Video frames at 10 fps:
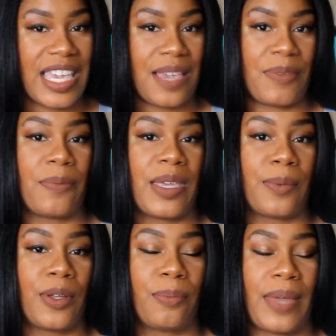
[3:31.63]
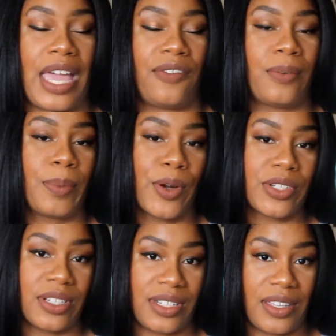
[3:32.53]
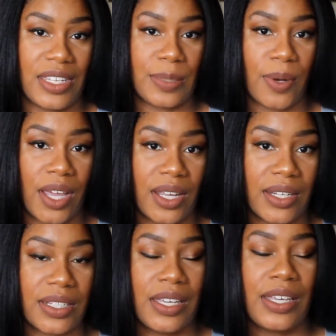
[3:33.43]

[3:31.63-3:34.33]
keeping people back from purchasing this product?